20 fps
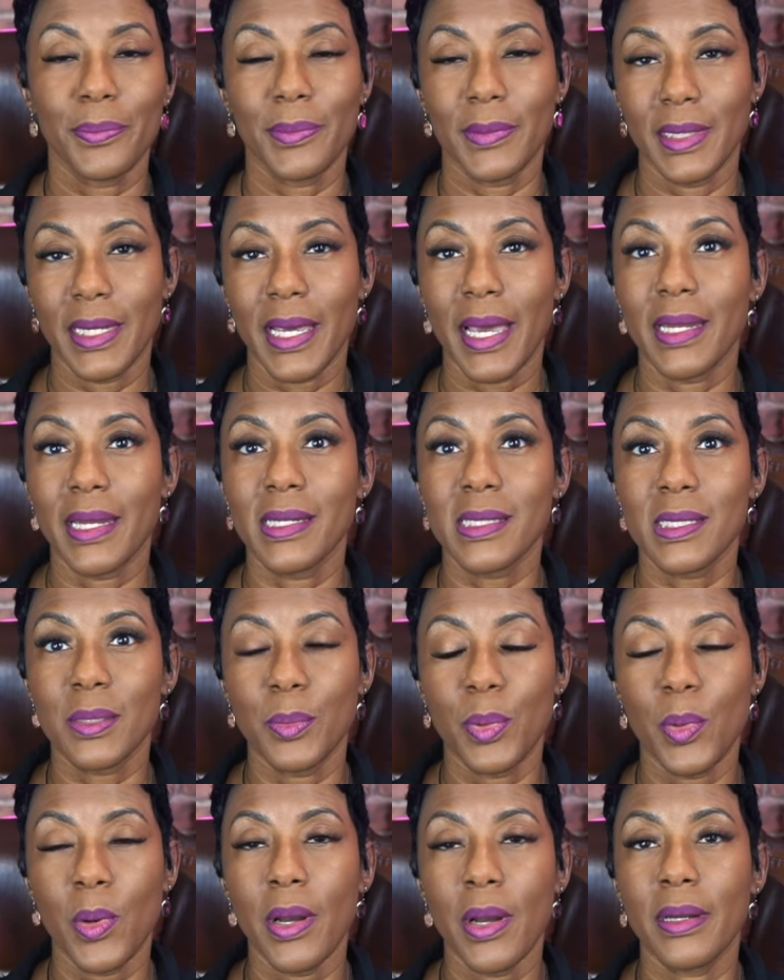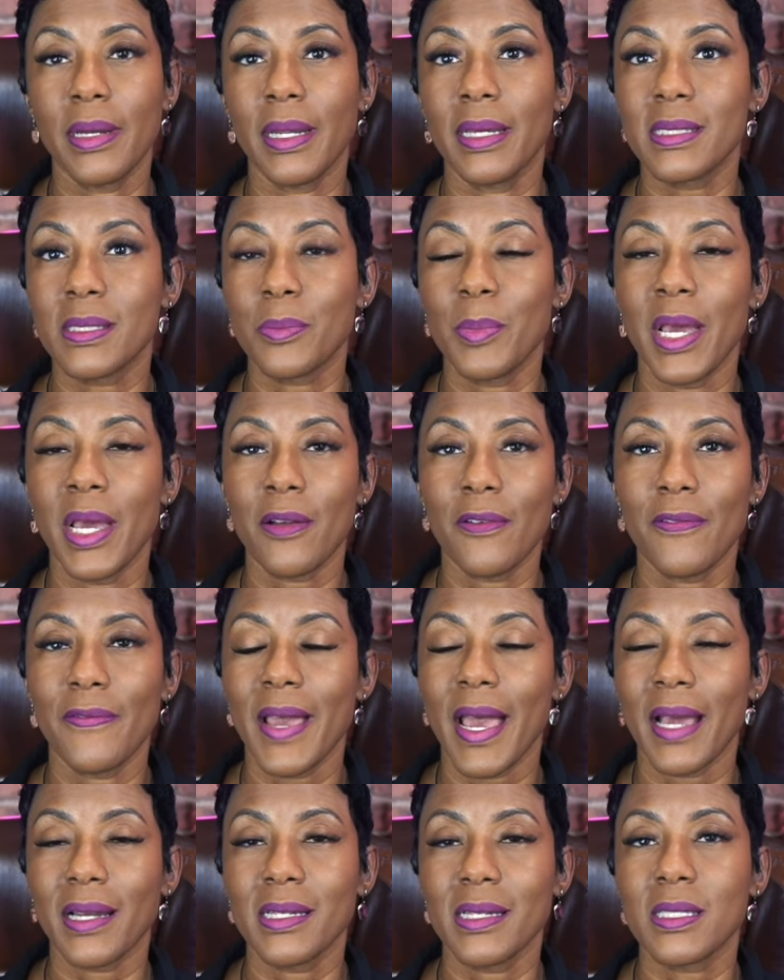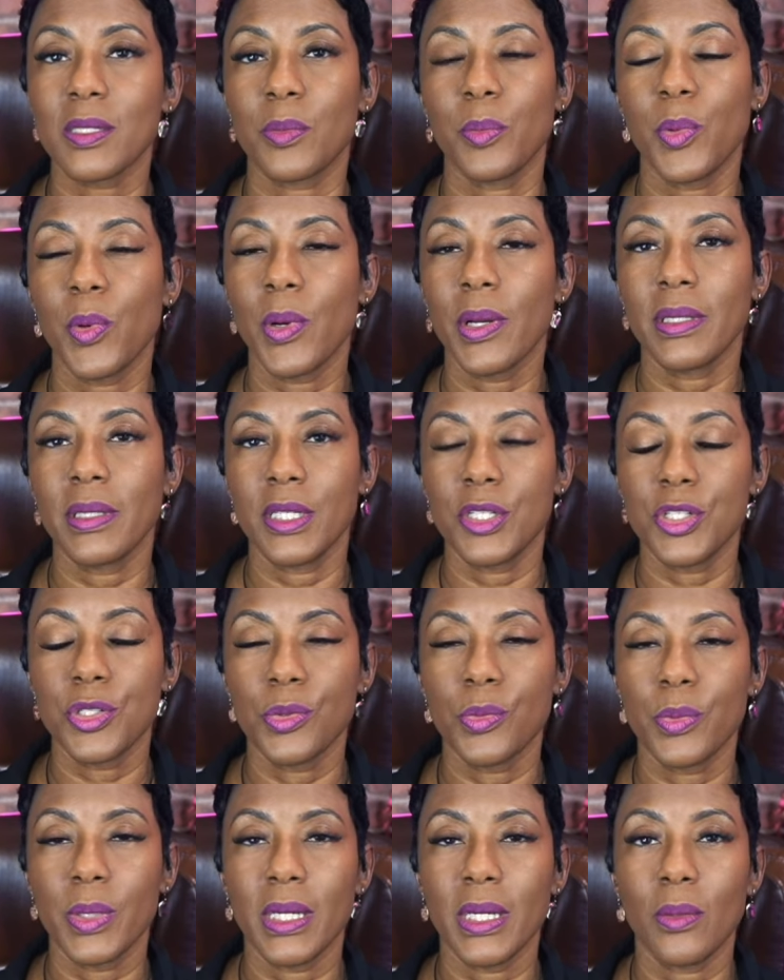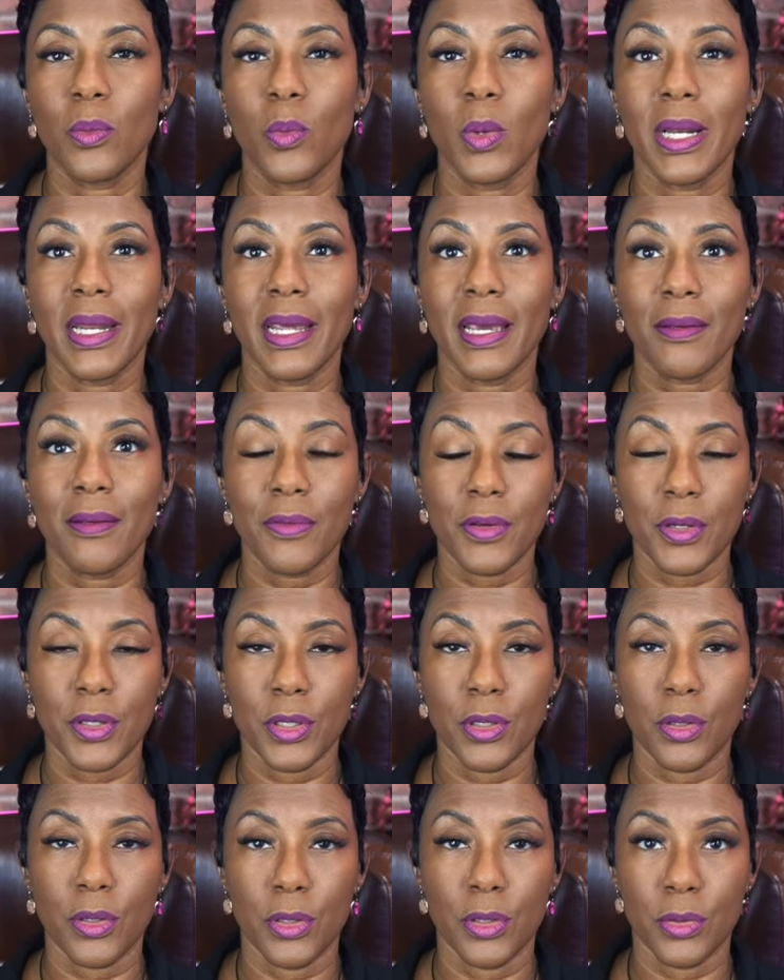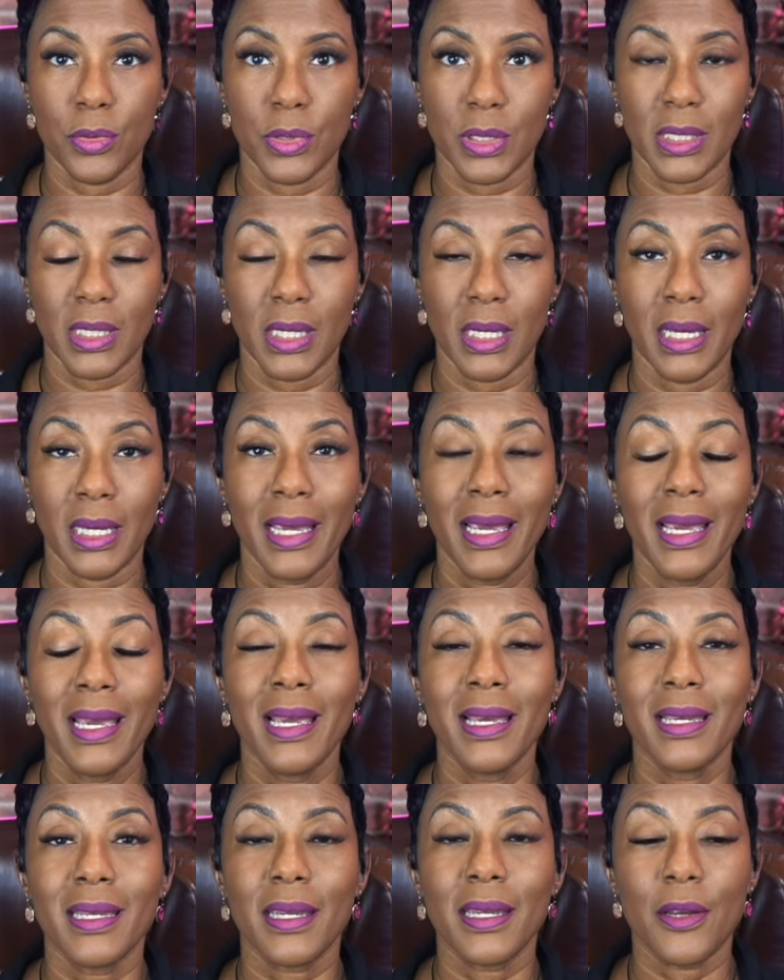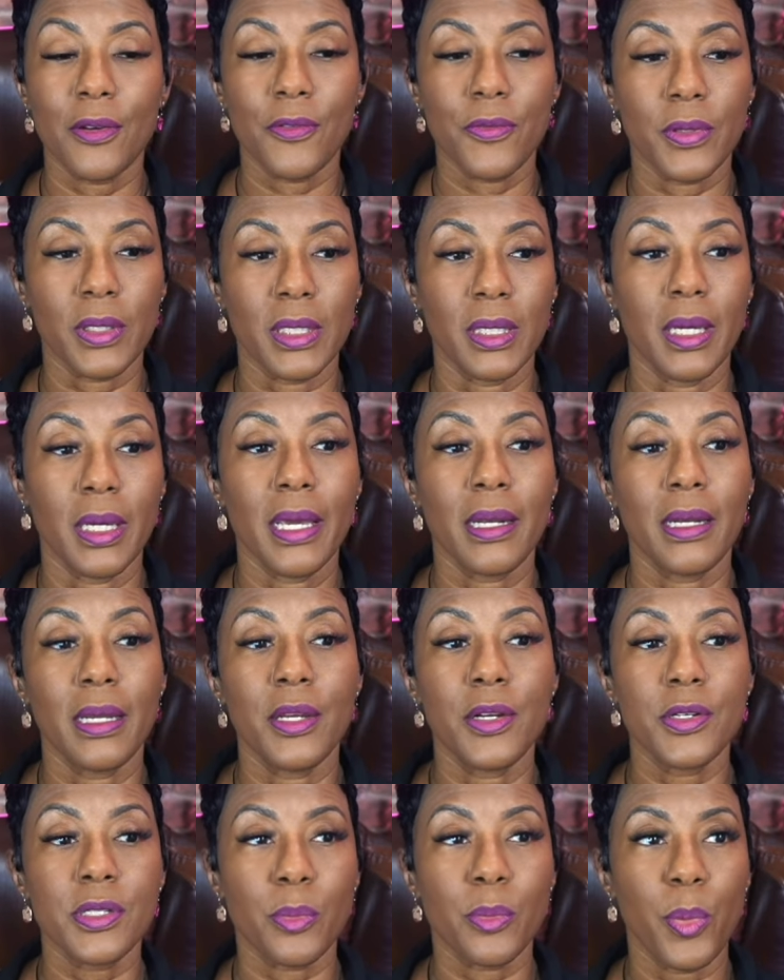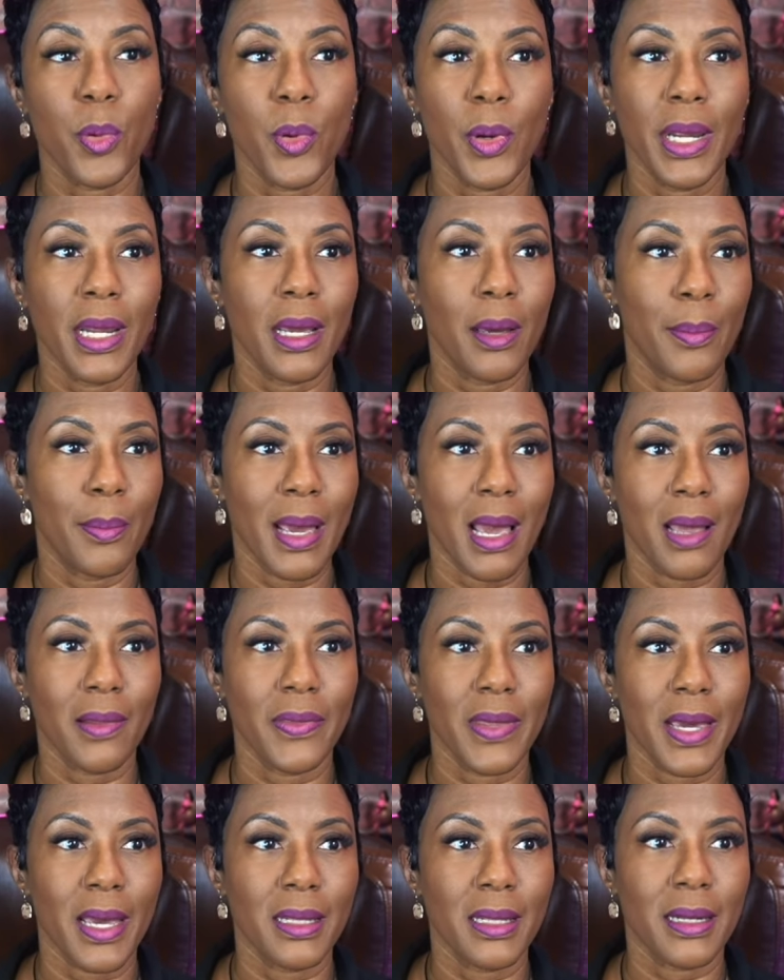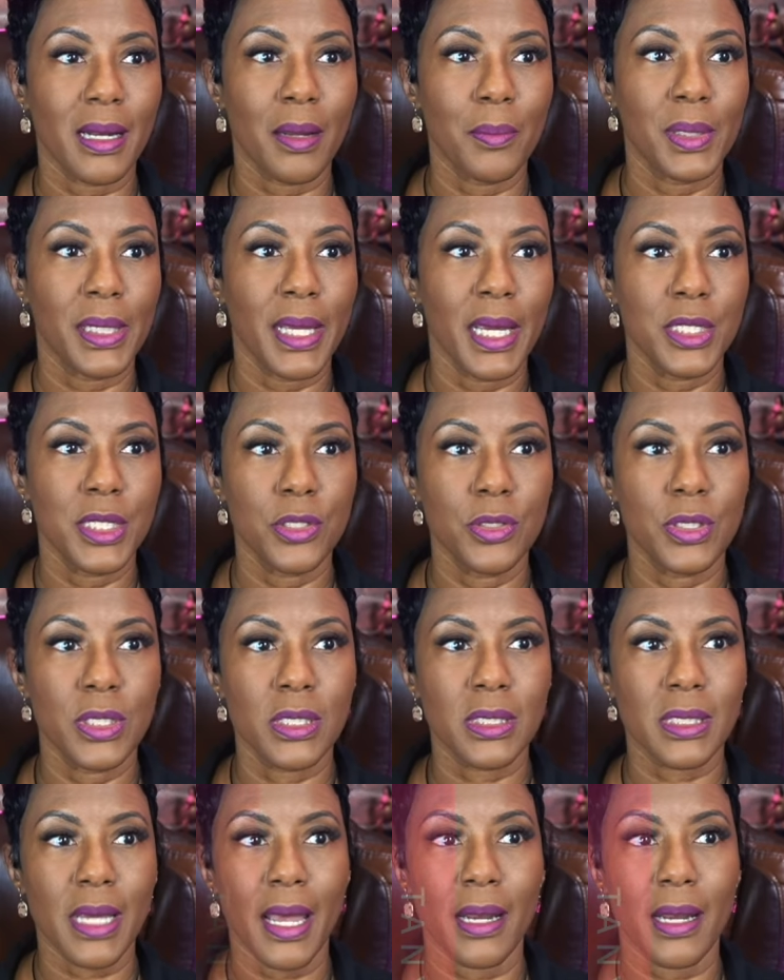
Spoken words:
That is important. As a matter of fact, it's important that you read whatever you're using carefully. And here's a point about that I'm glad you just kind